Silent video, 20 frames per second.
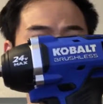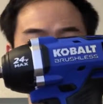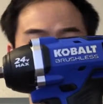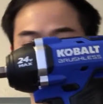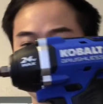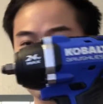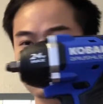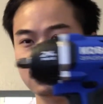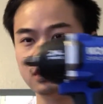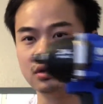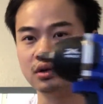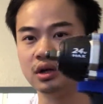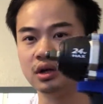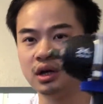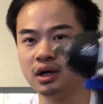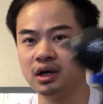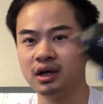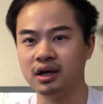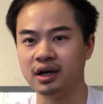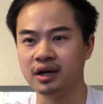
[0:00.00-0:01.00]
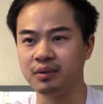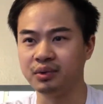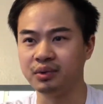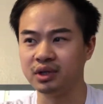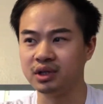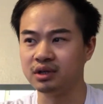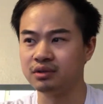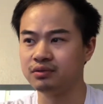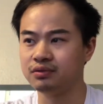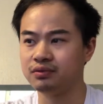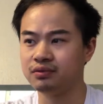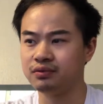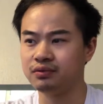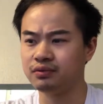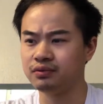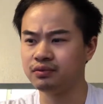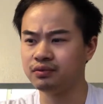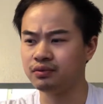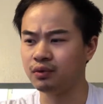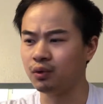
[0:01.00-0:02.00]
another, I believe,
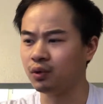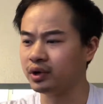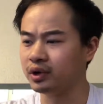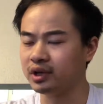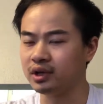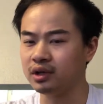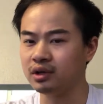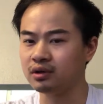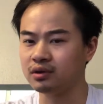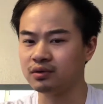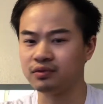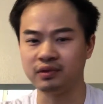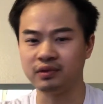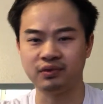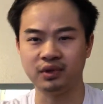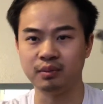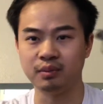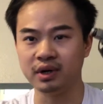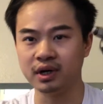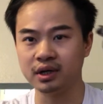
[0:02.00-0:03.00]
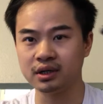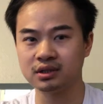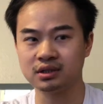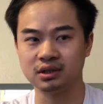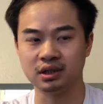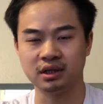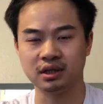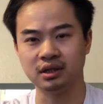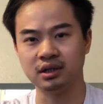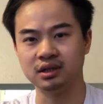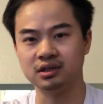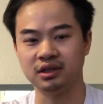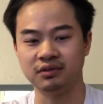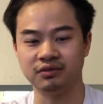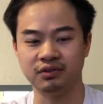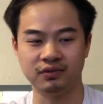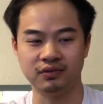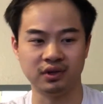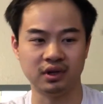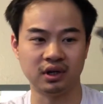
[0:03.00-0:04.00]
$40 or $50. Let's say
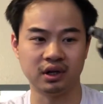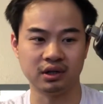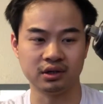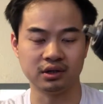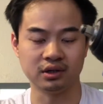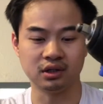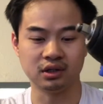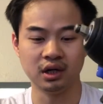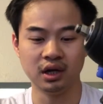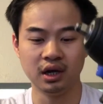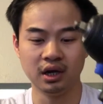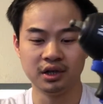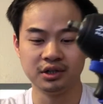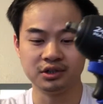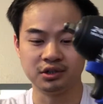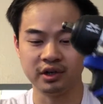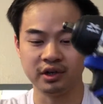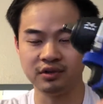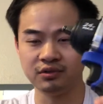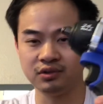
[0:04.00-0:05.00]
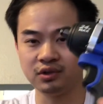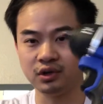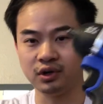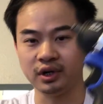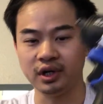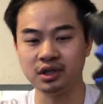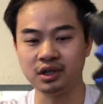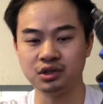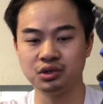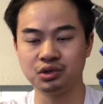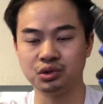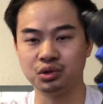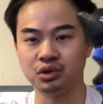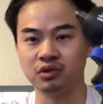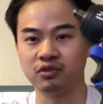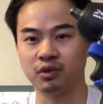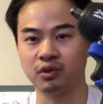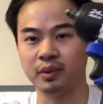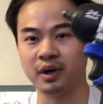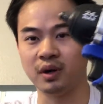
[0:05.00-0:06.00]
$50. So you're in this tool
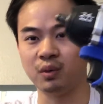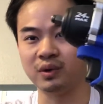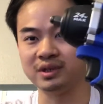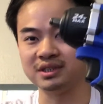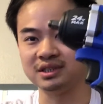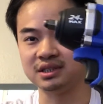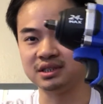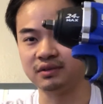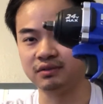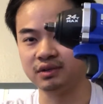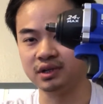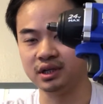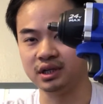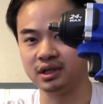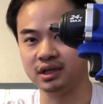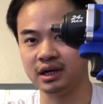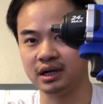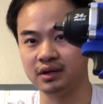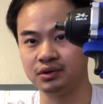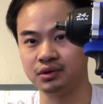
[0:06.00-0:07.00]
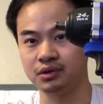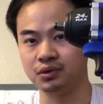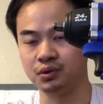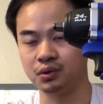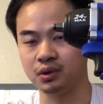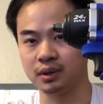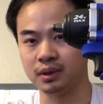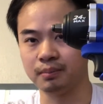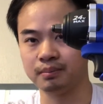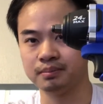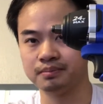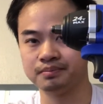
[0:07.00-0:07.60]
for about $170 out the door.